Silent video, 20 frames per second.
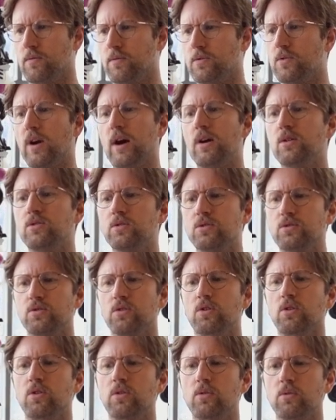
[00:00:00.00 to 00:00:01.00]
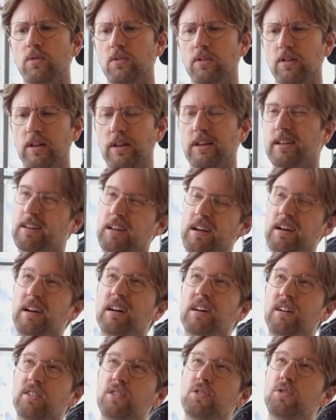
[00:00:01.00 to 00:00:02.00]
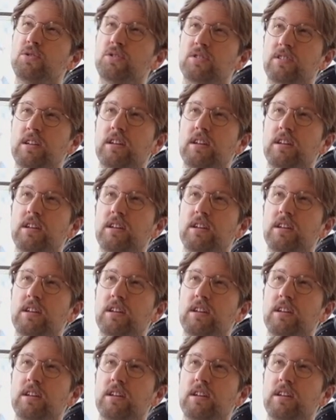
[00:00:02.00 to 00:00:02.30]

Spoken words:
ground control, like used